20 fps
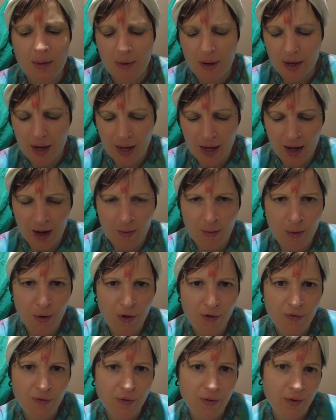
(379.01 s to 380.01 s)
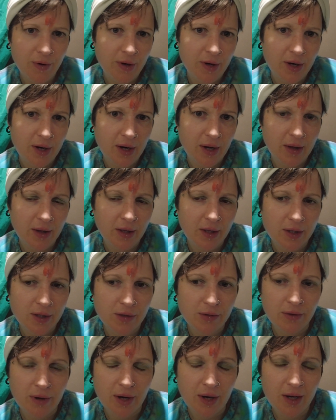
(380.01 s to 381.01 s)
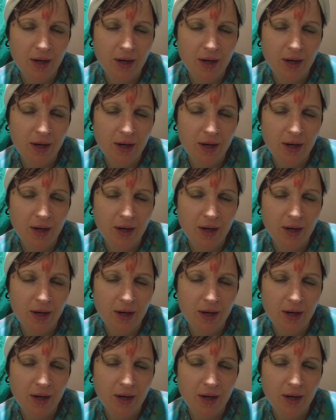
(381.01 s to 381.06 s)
I mean, like, I'm all for it. I think it's great.